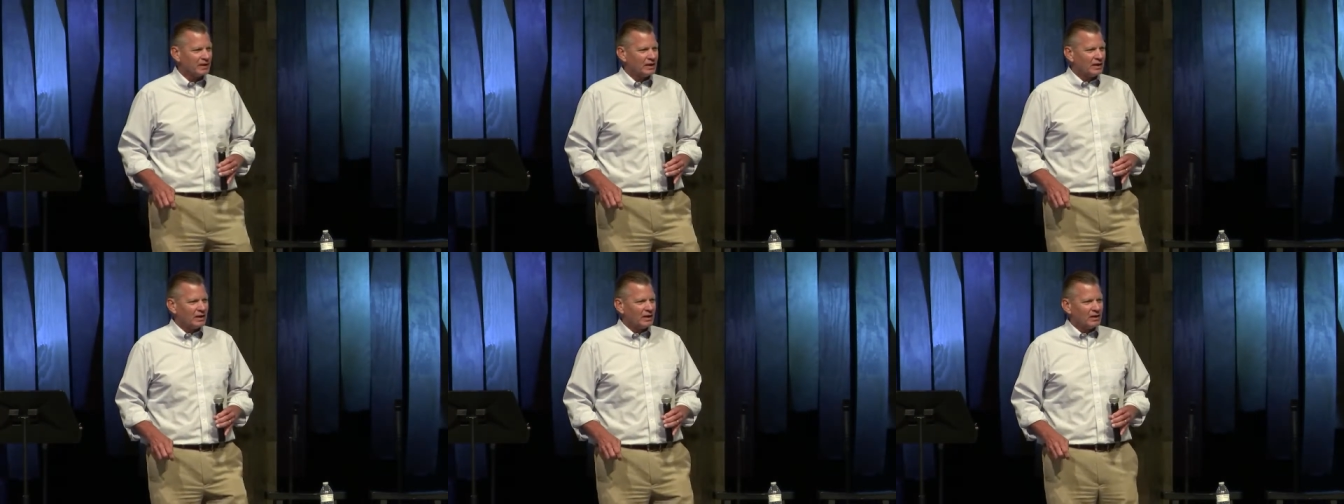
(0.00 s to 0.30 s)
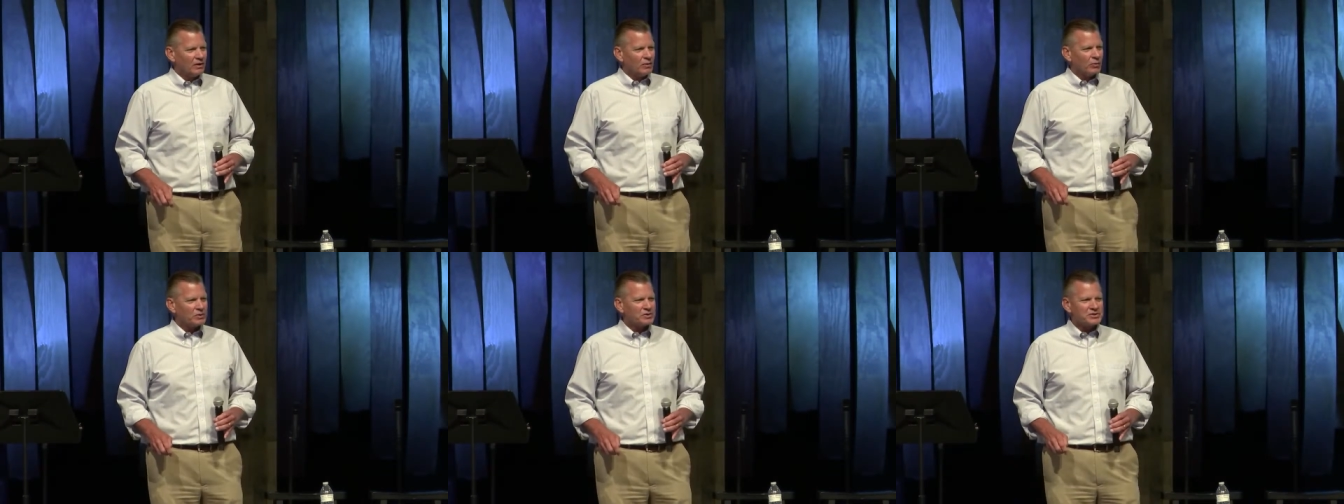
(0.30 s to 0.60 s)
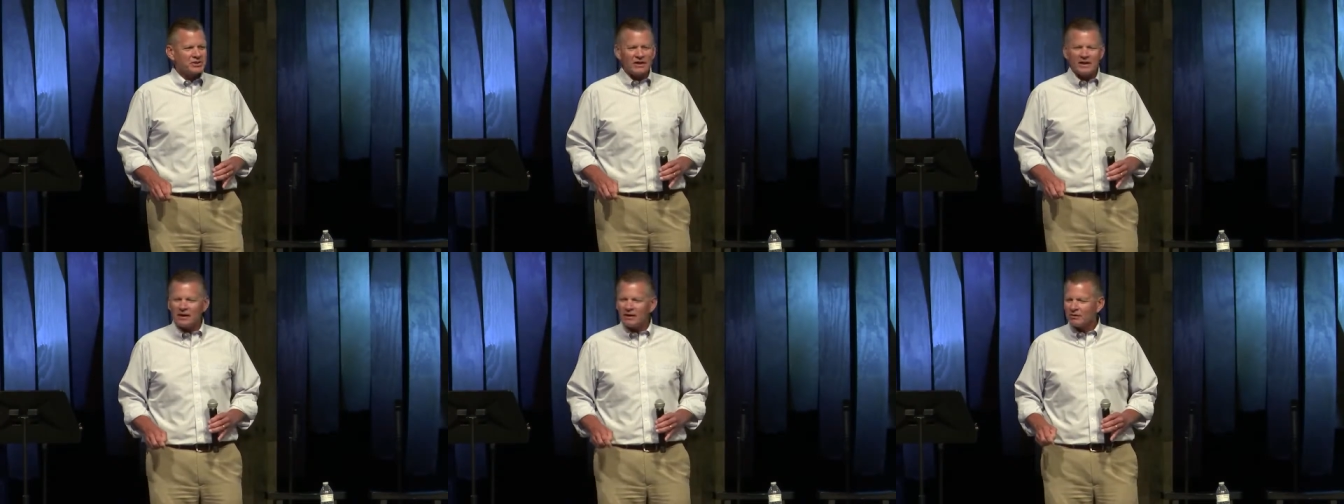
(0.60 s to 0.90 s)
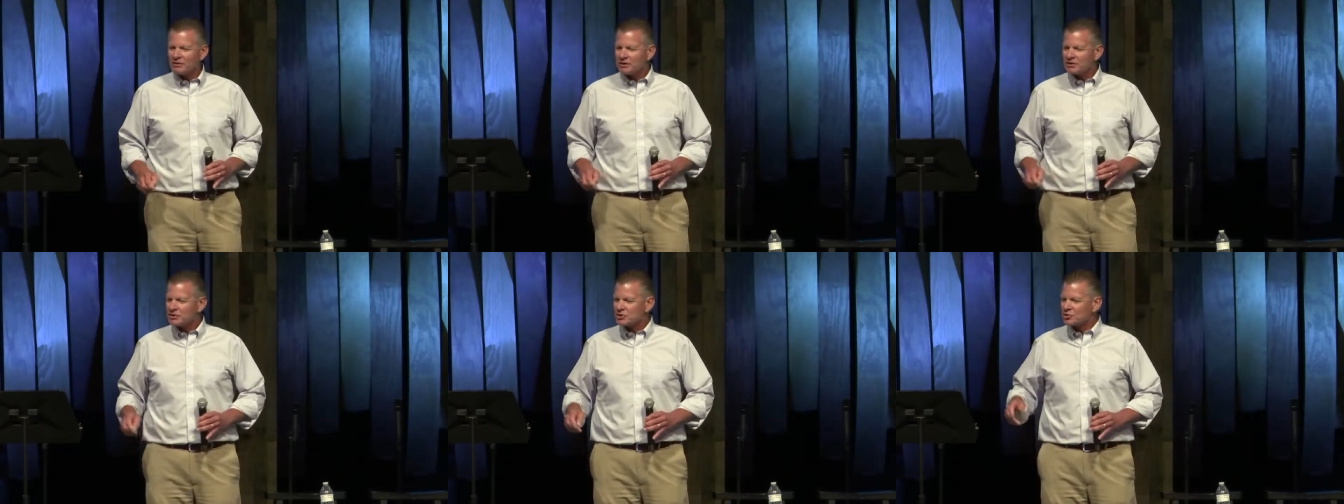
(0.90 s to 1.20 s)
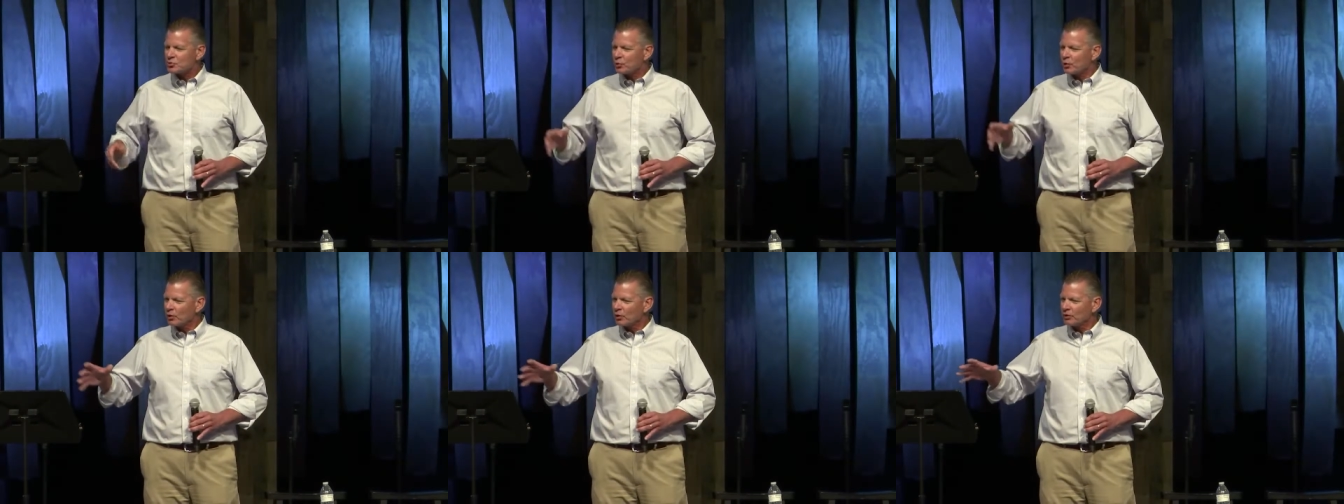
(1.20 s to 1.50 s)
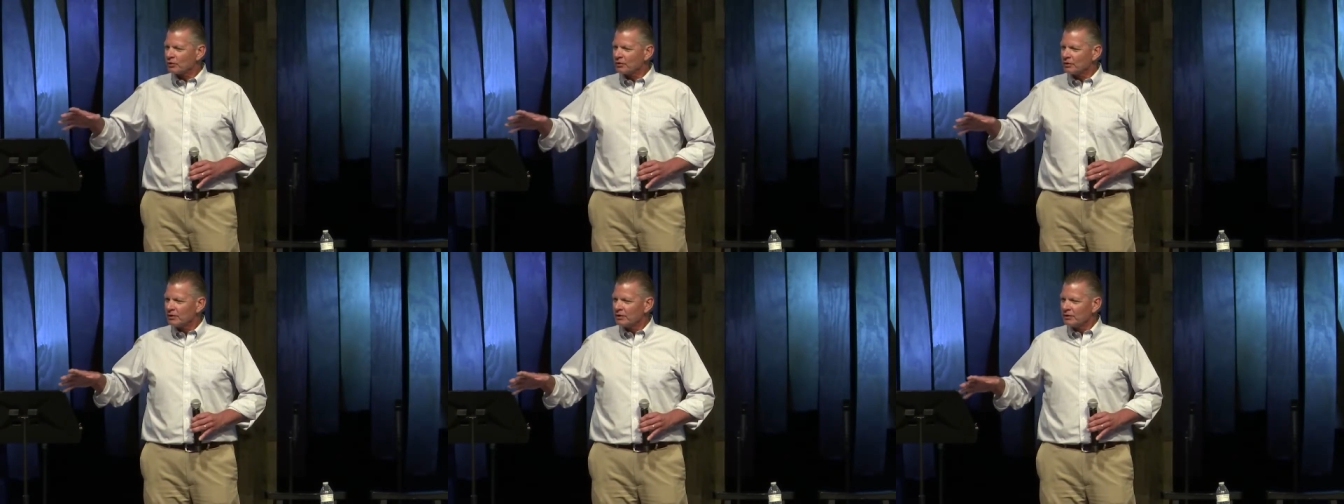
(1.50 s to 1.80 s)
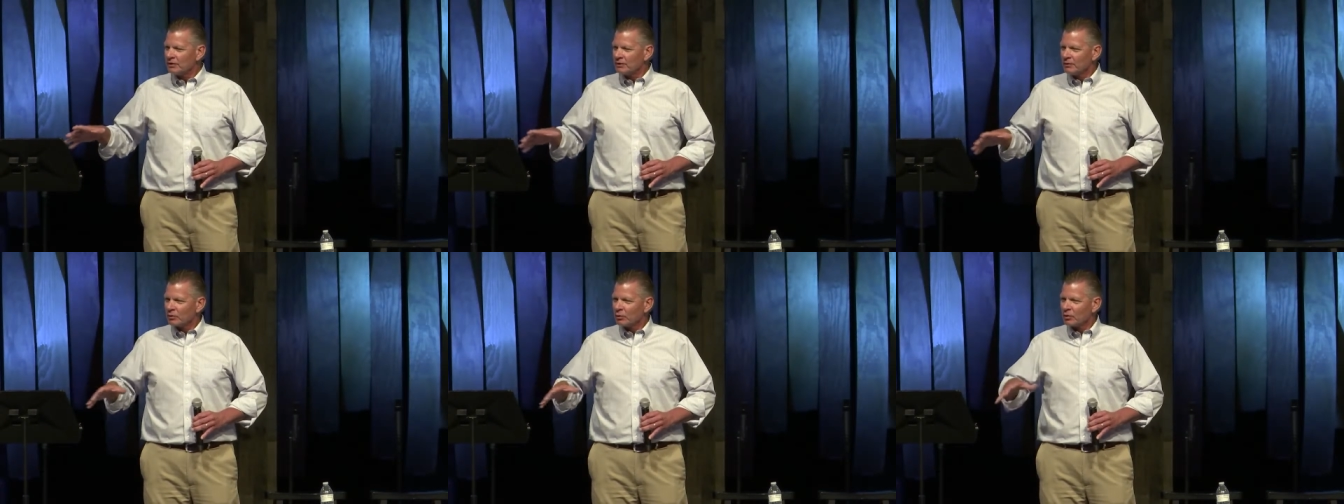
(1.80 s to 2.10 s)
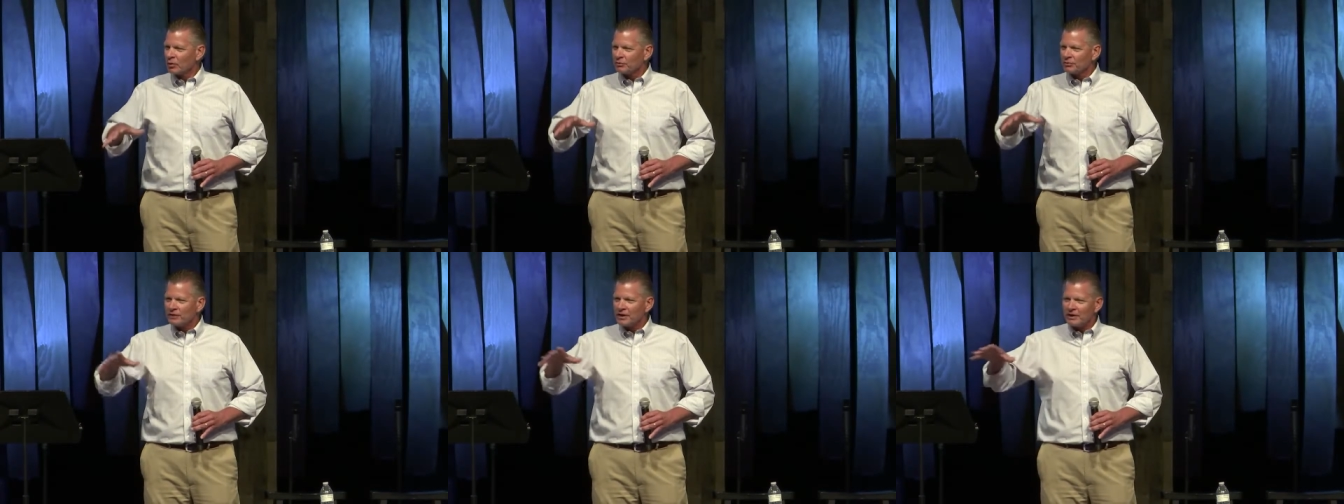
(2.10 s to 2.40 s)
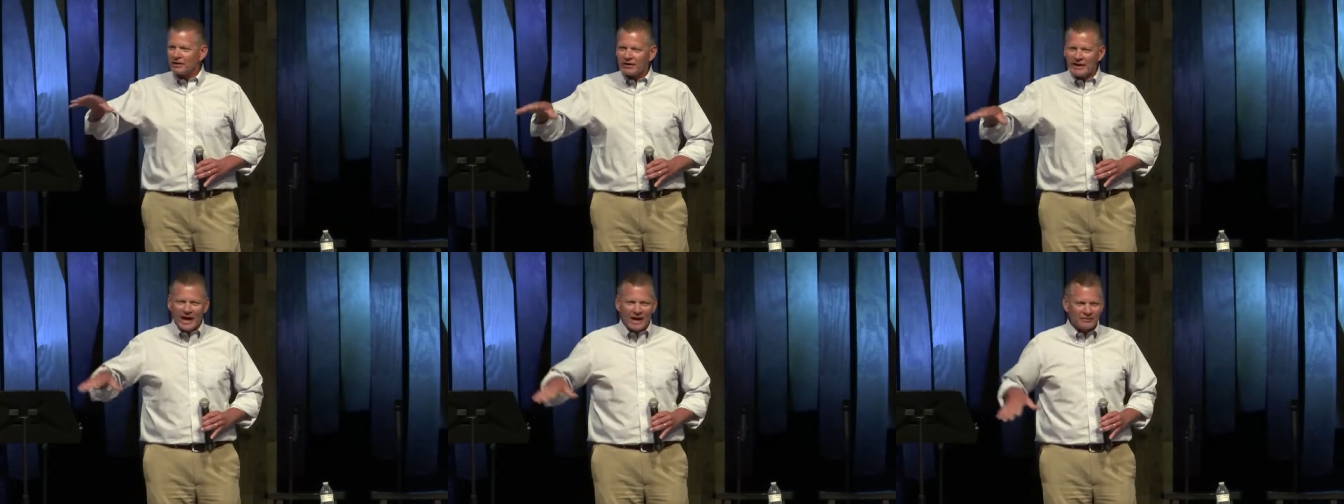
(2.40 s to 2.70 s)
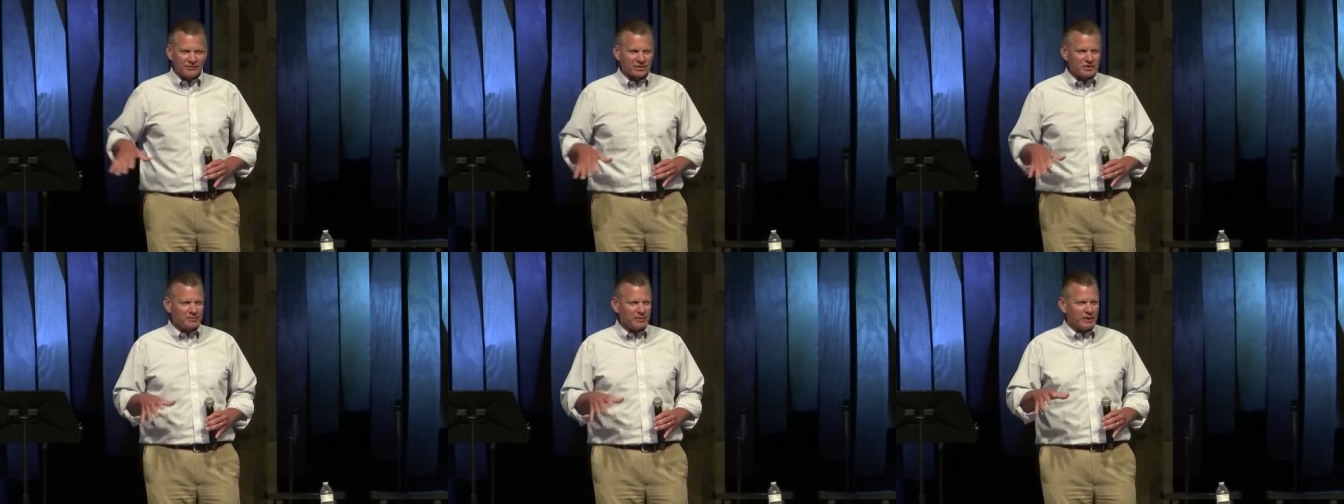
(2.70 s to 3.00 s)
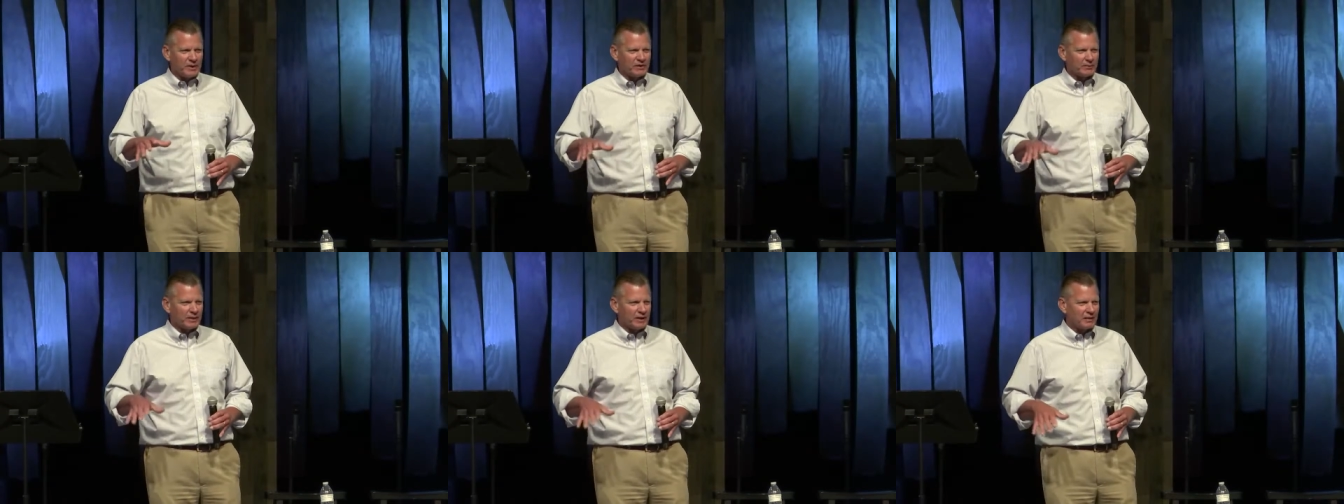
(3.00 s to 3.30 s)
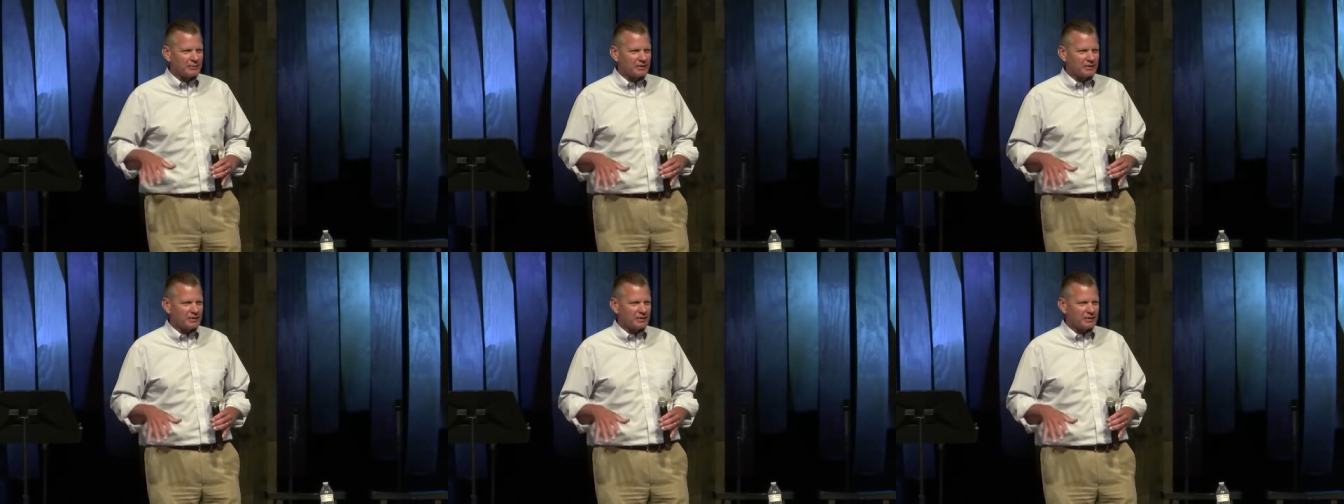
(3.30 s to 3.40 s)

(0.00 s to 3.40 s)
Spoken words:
We're sitting there, and there's this world-renowned Catholic speaker by the name of